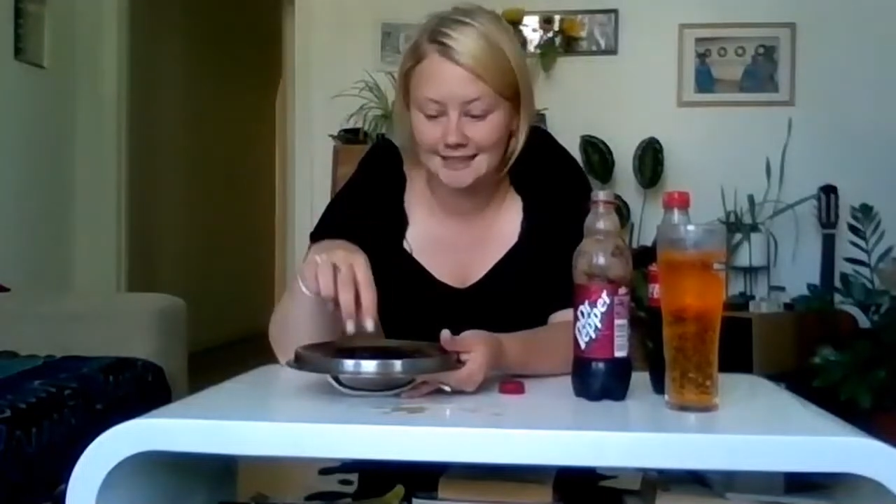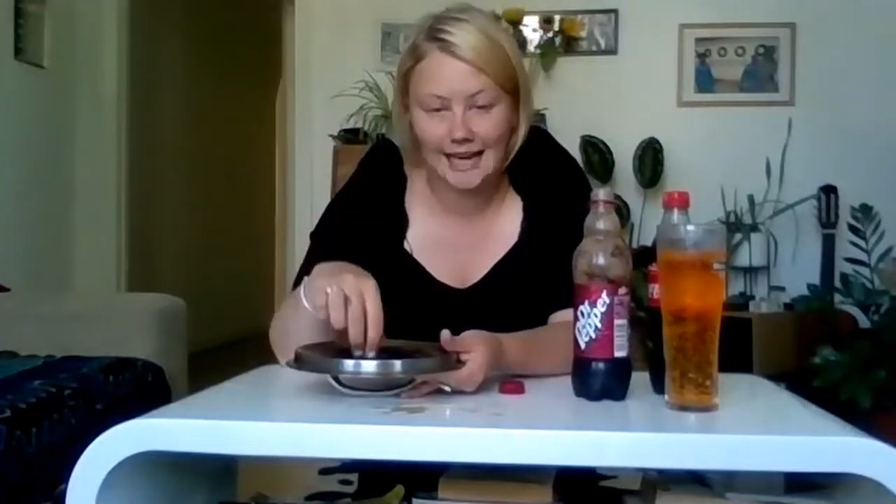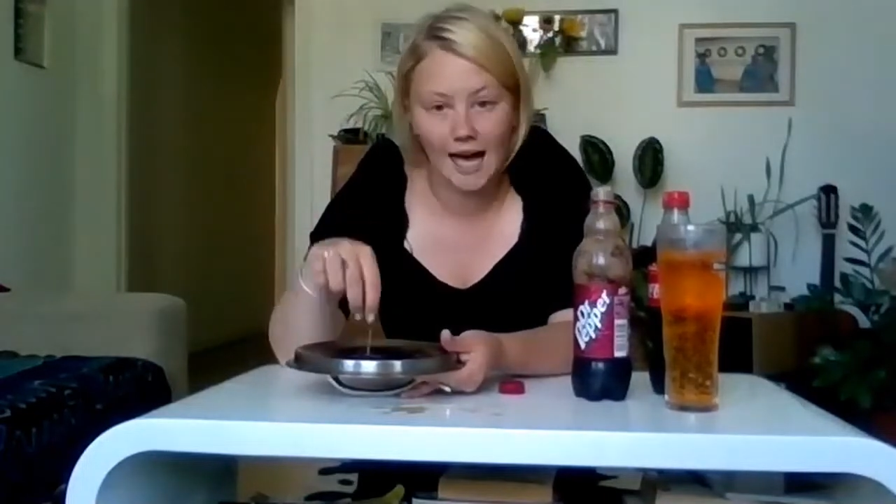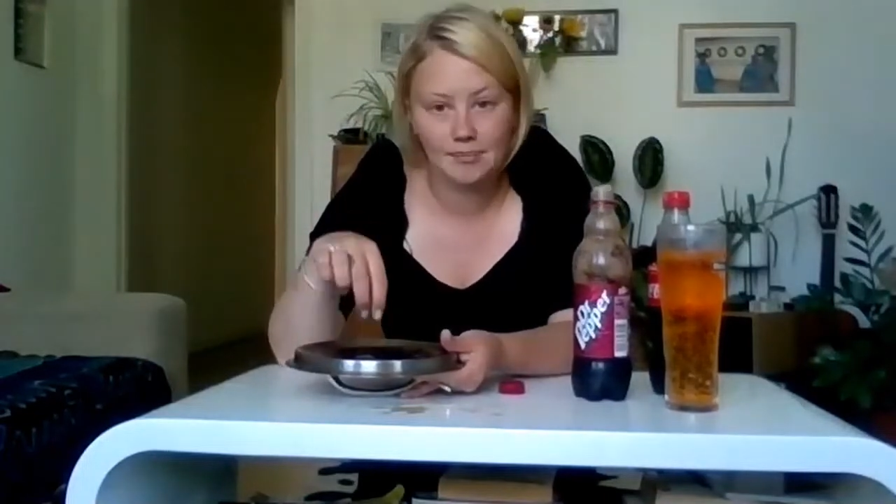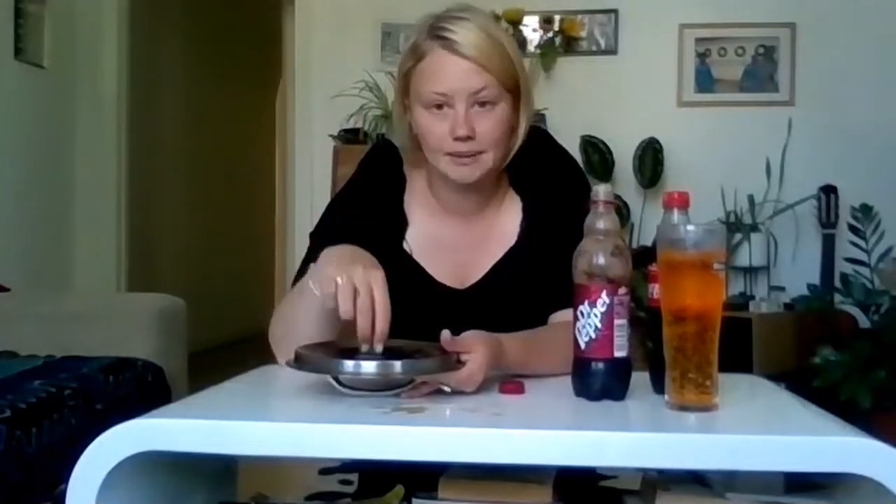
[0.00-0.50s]
the
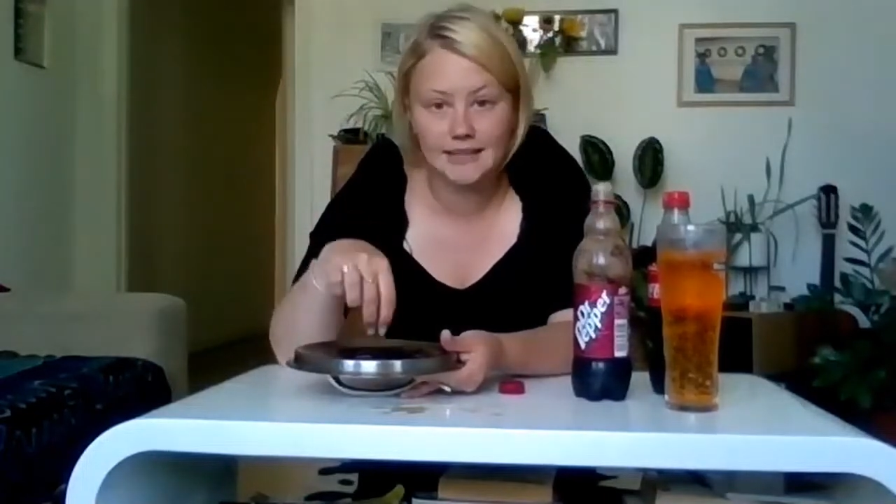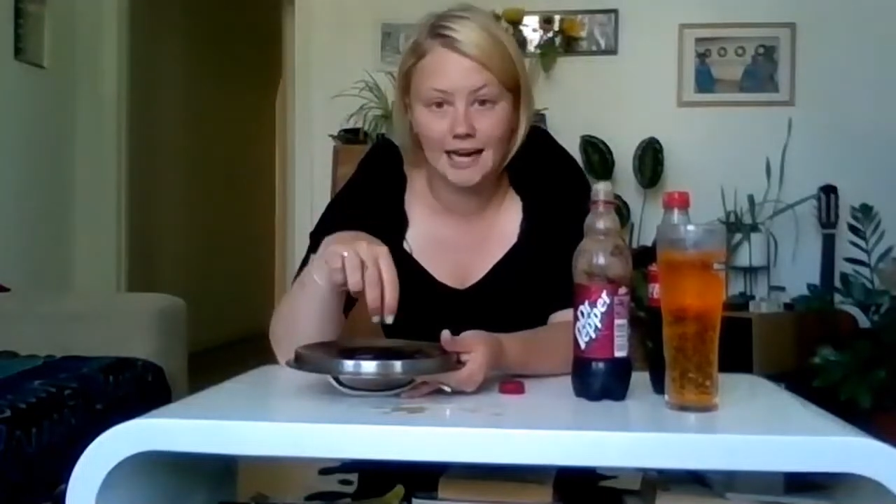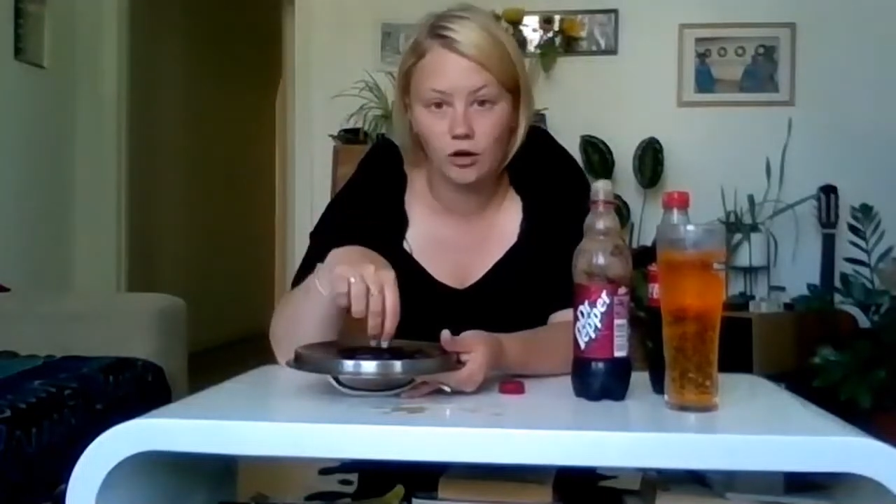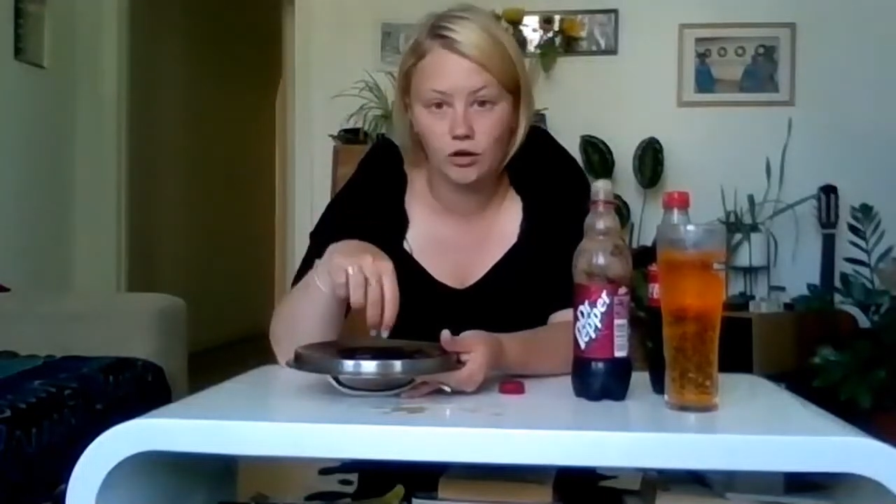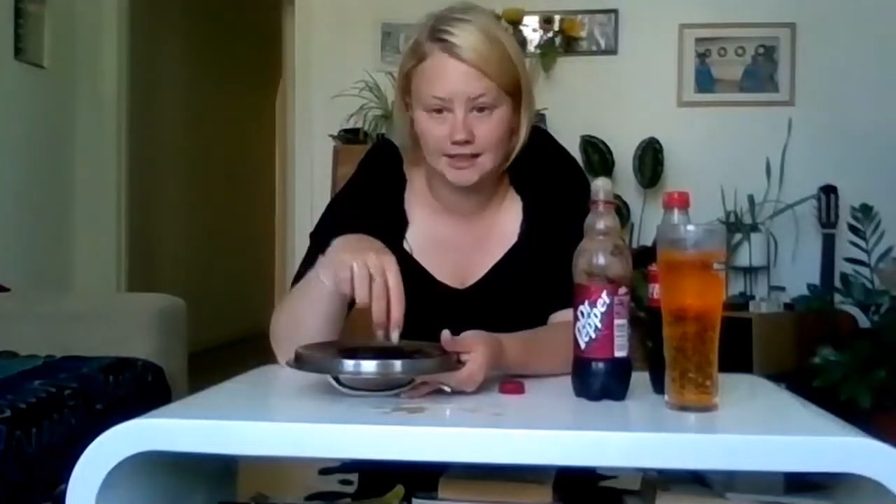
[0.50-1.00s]
carbon
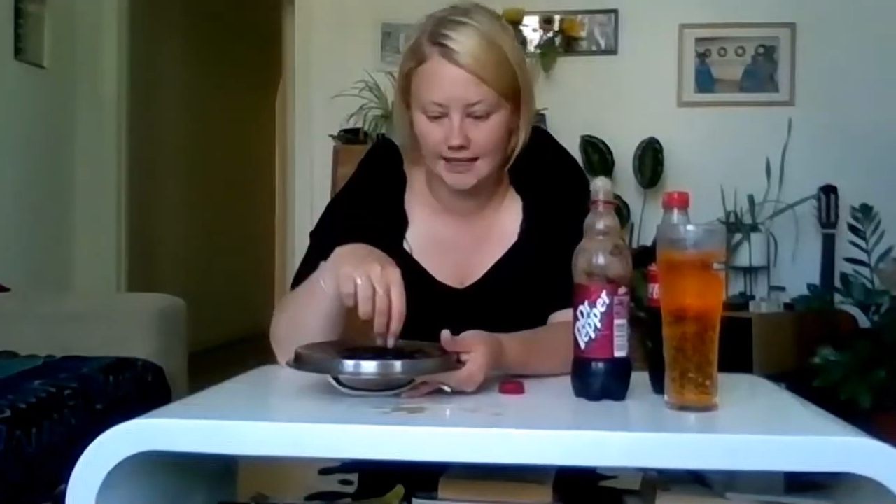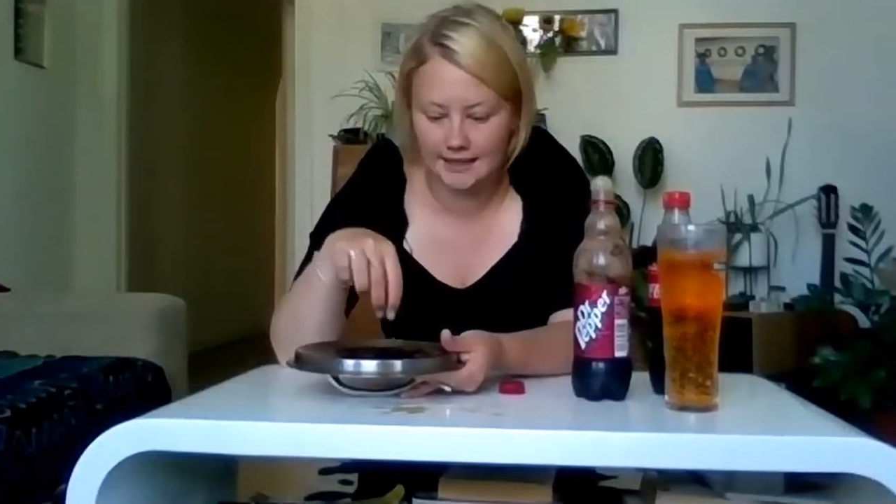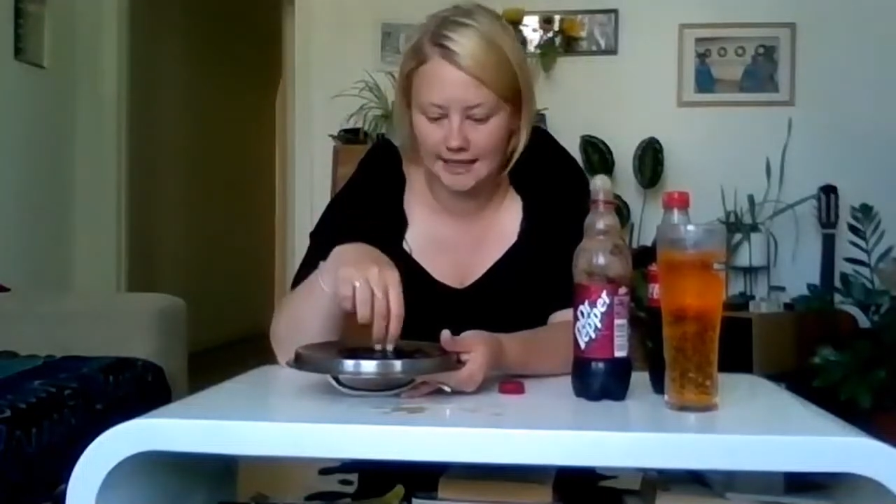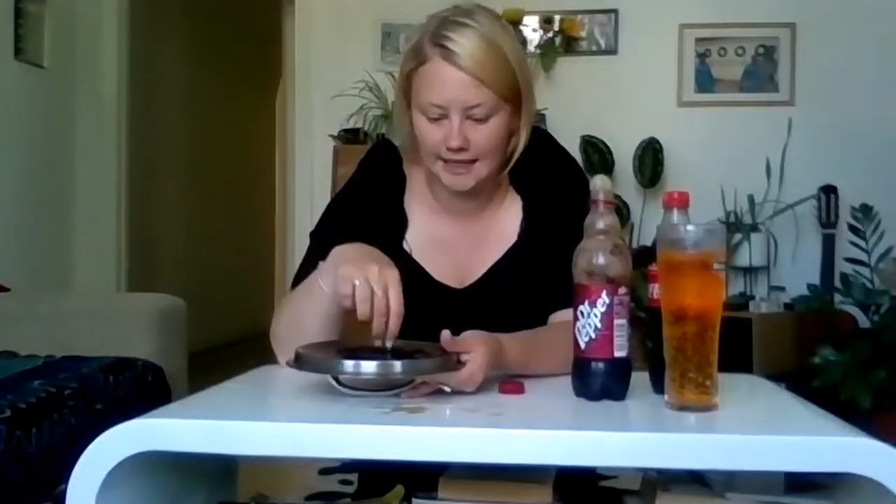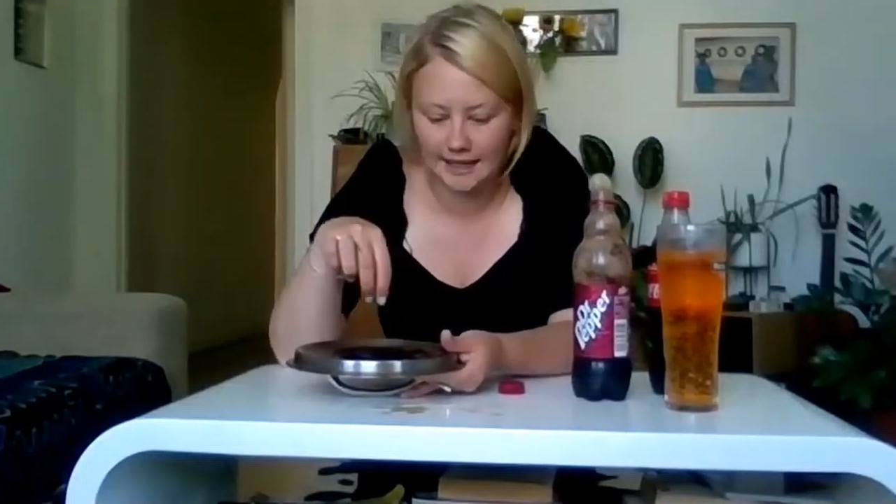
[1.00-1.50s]
dioxide
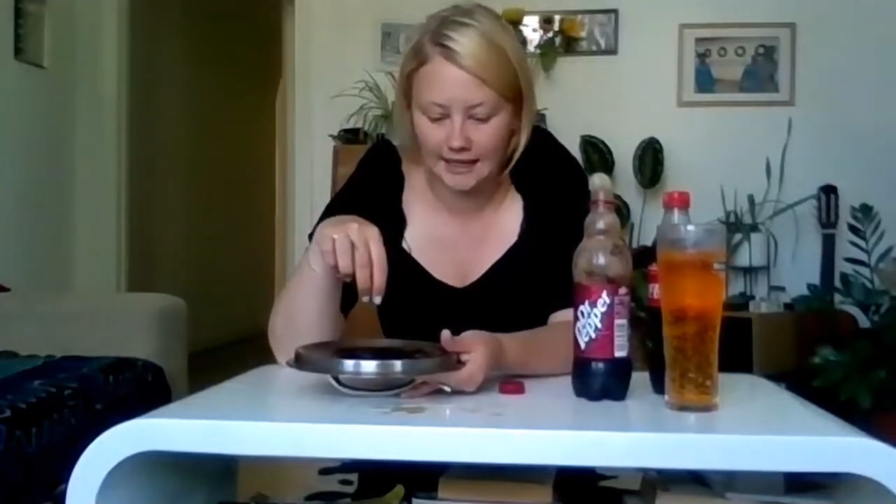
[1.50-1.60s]
in it,